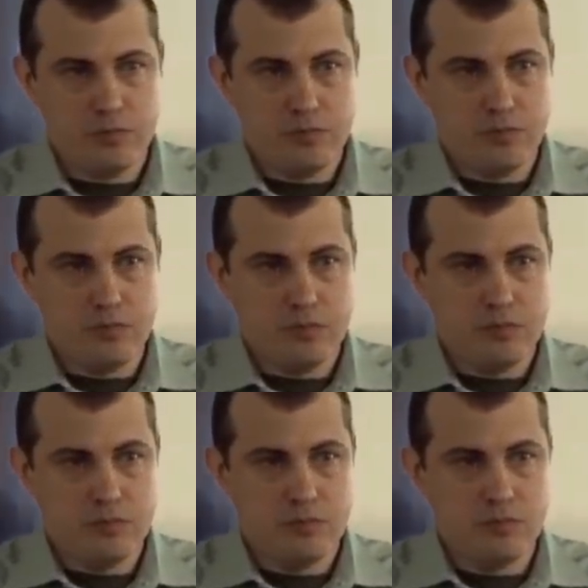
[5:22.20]

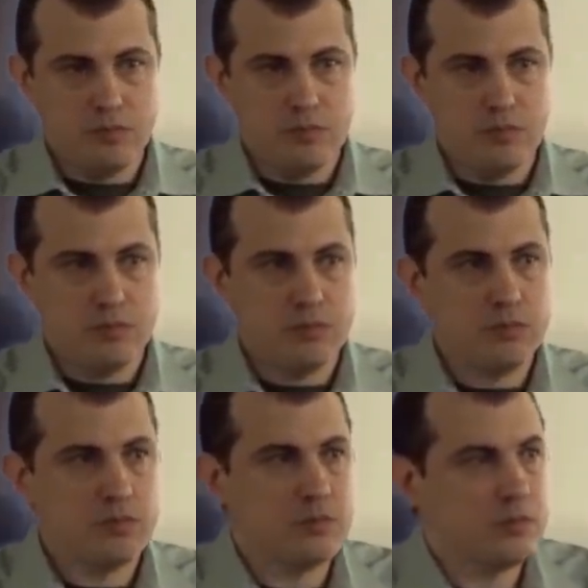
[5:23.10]

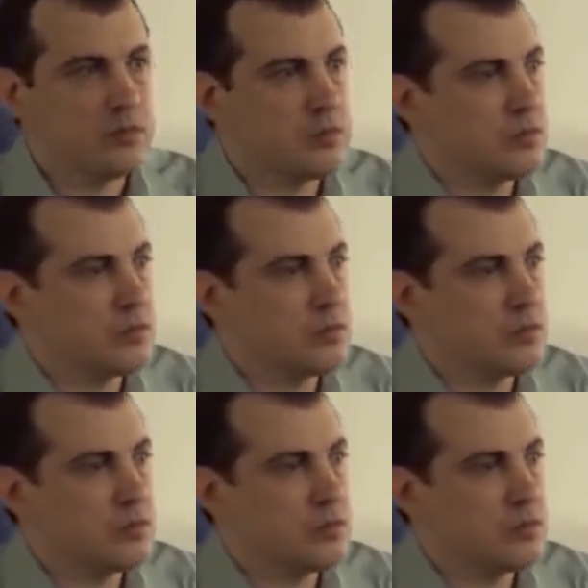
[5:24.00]
Nobody speaks.